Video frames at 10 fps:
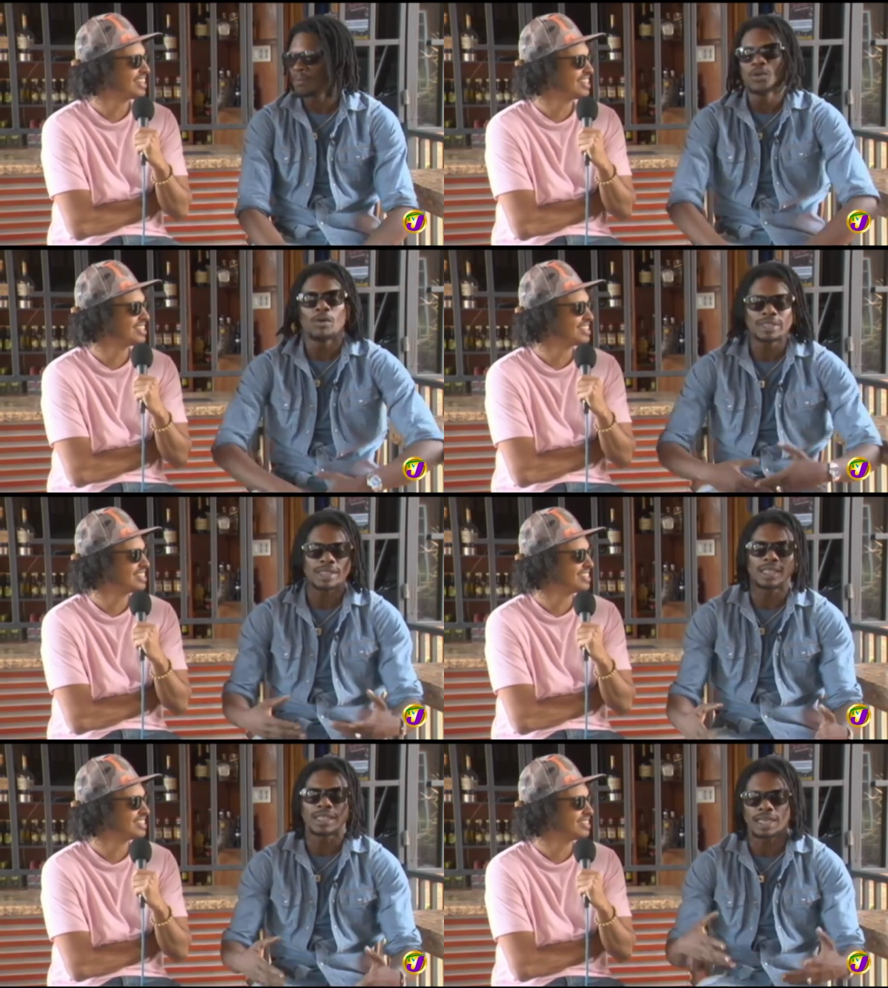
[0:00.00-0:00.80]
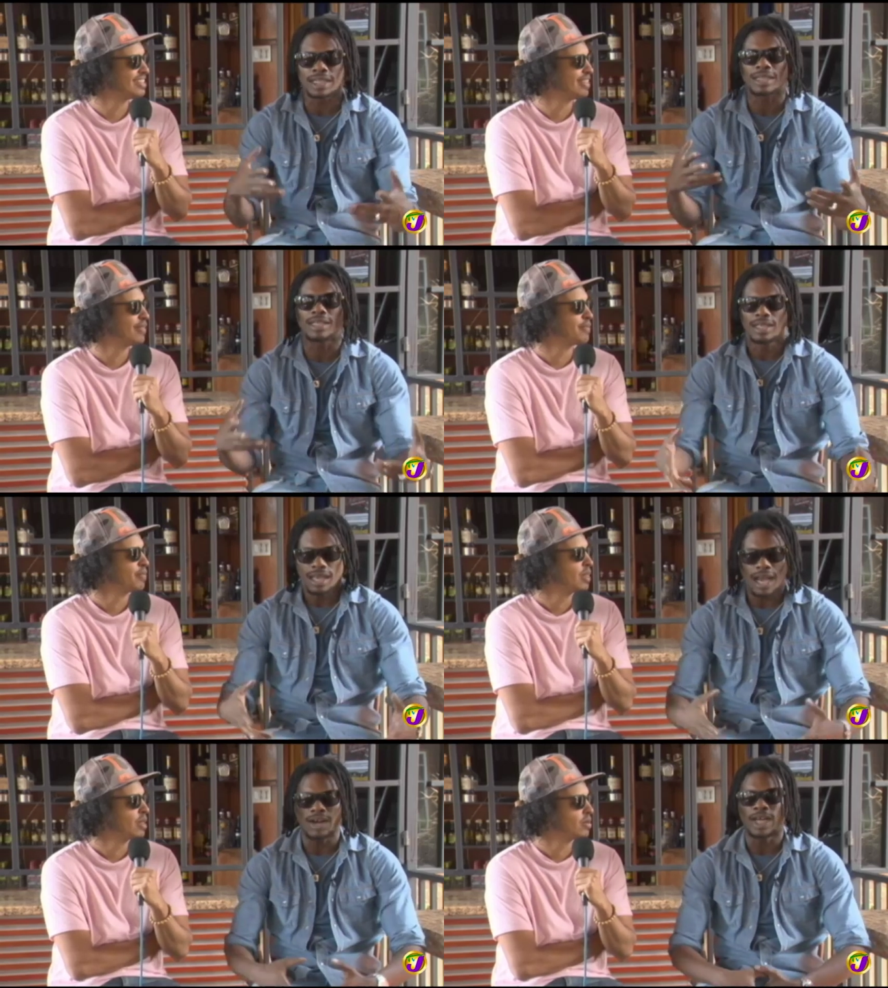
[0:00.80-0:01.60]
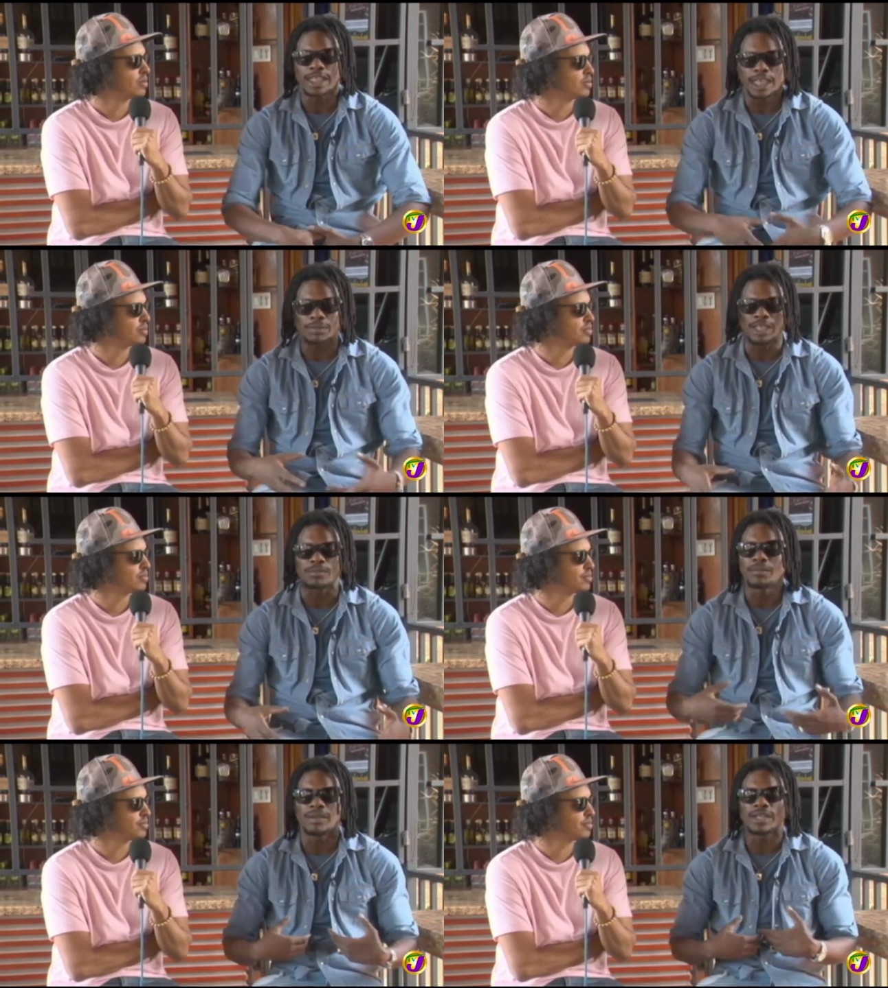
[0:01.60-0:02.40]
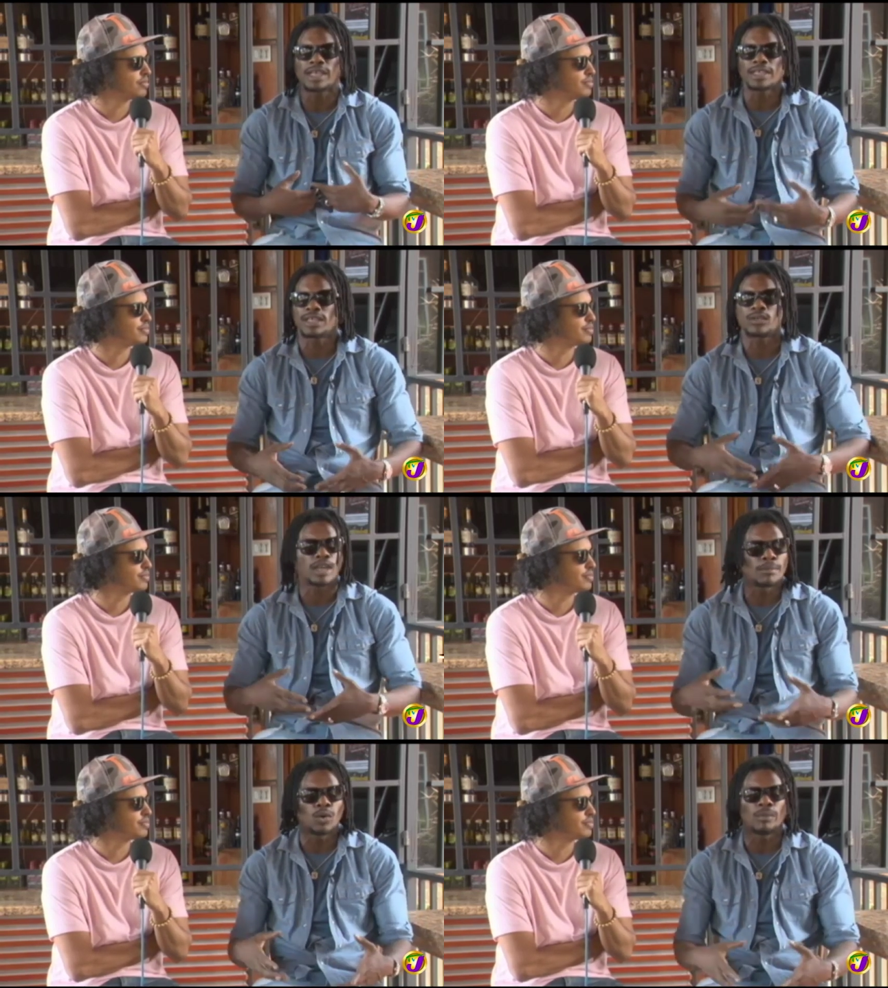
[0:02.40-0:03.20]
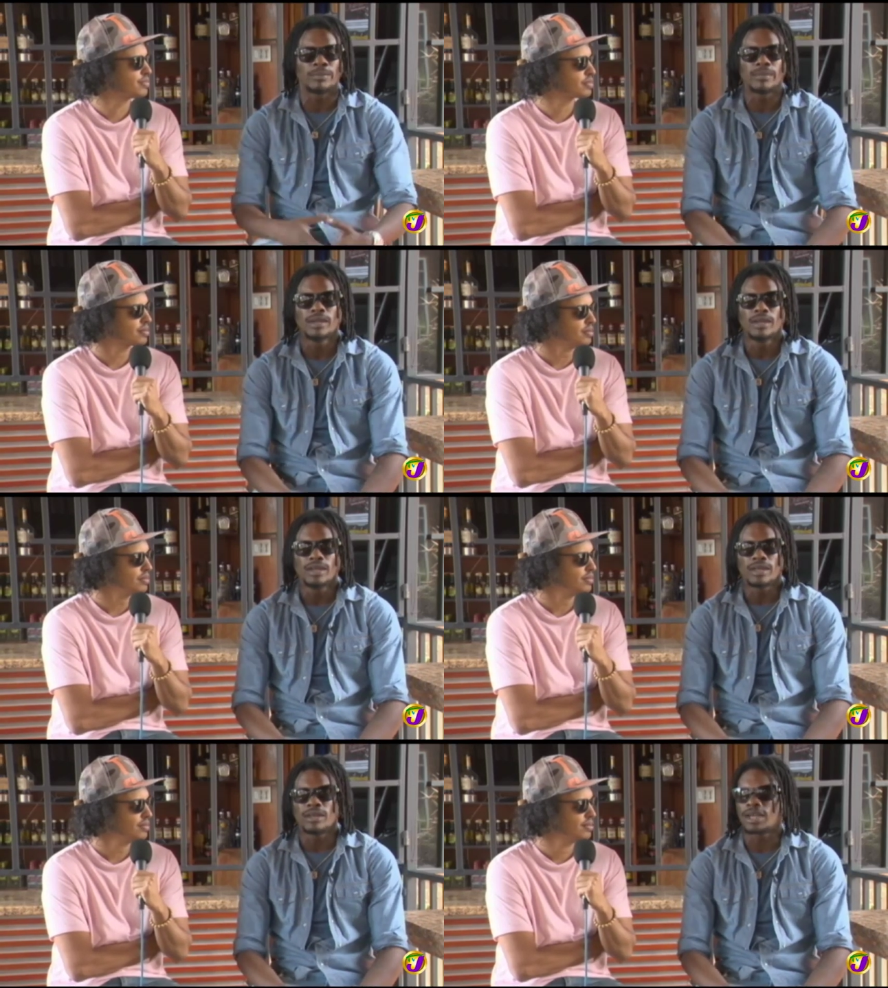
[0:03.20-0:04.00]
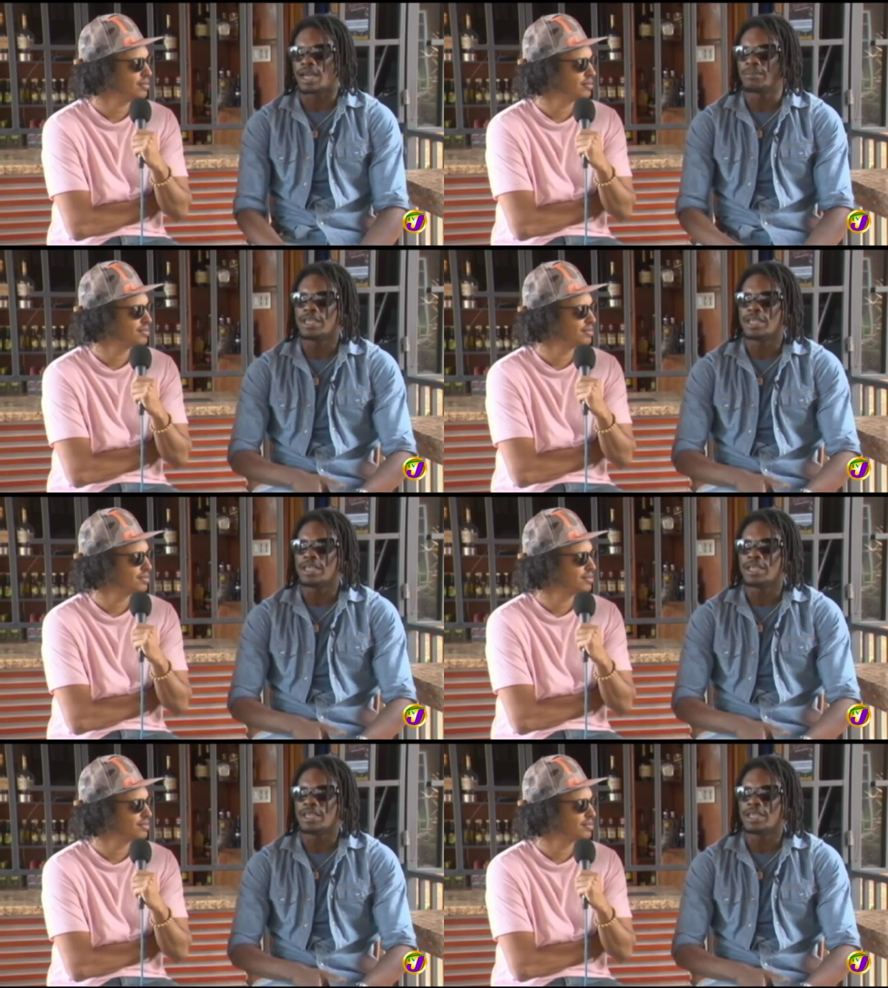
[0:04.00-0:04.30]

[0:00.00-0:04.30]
Speaker 1: I know me sing it and it all right and it mix, but me never take it to the blow you know, because